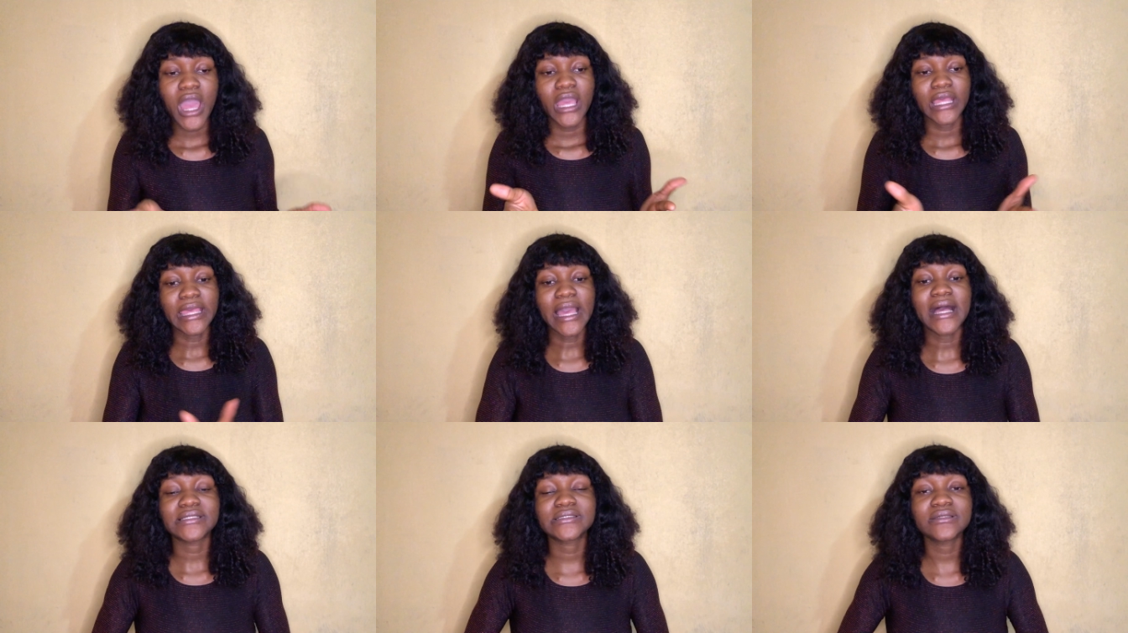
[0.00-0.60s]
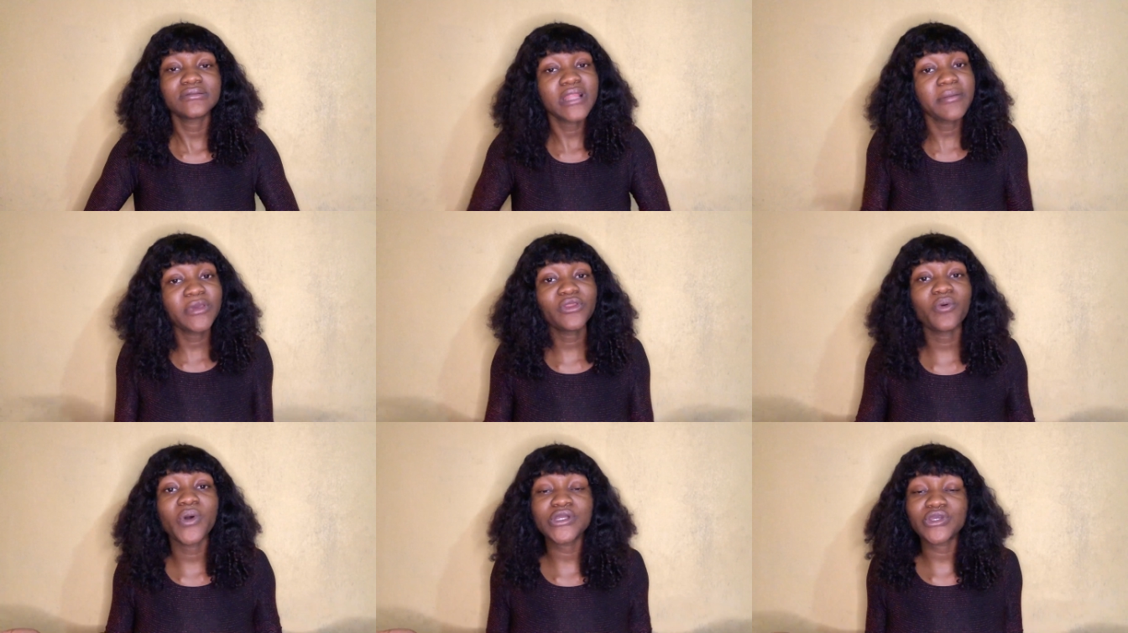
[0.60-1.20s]
Yeah, so let
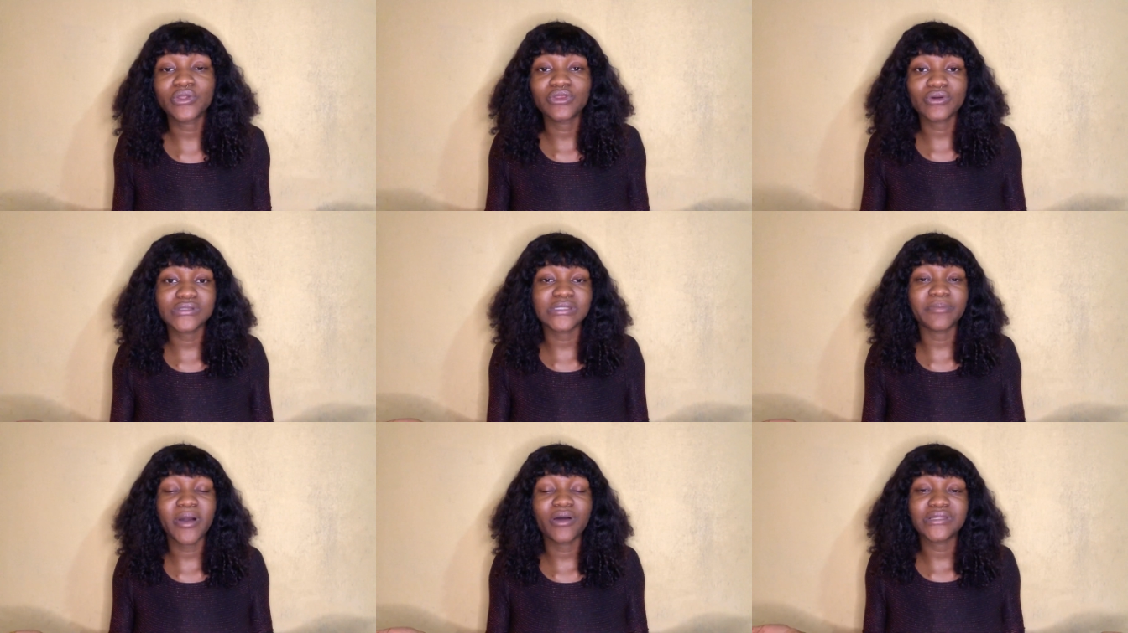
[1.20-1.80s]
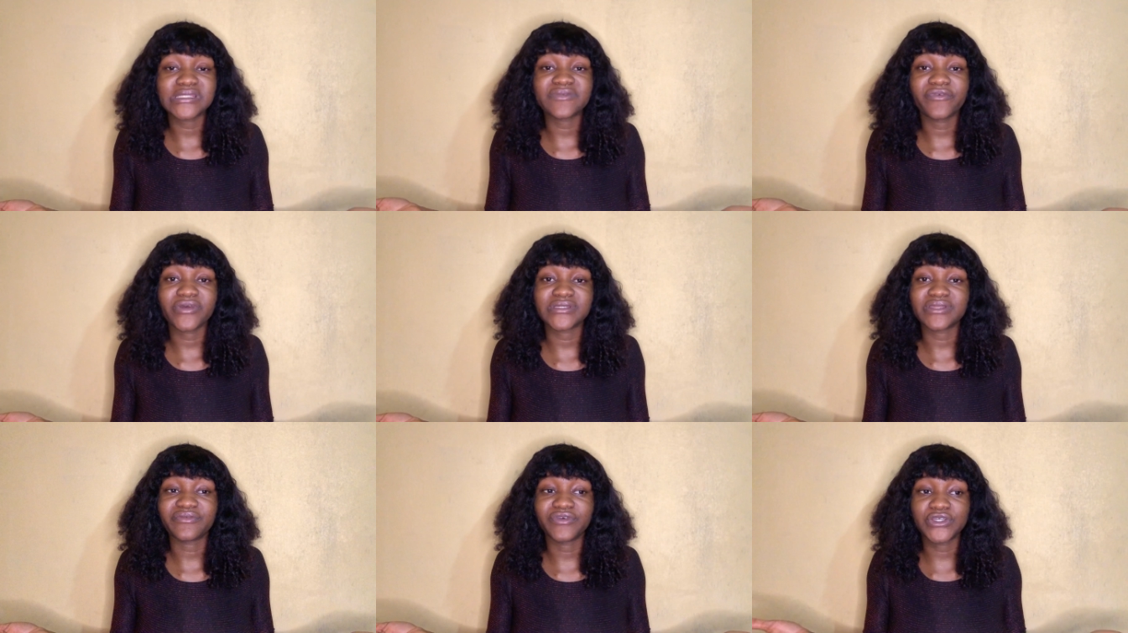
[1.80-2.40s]
me know what your thoughts about this
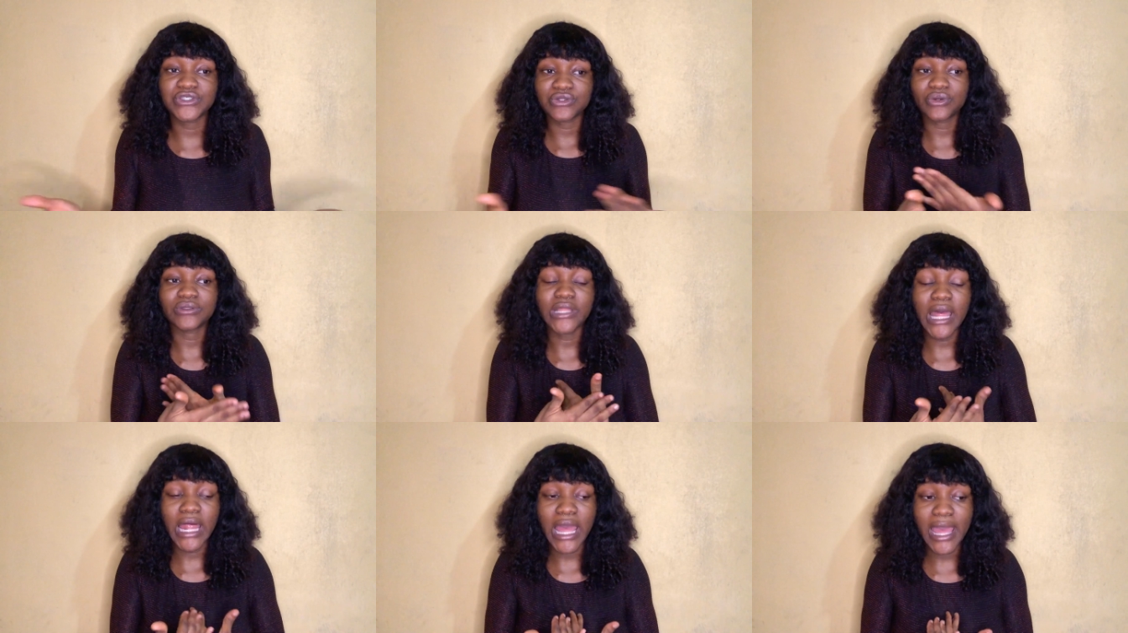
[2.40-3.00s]
first eviction.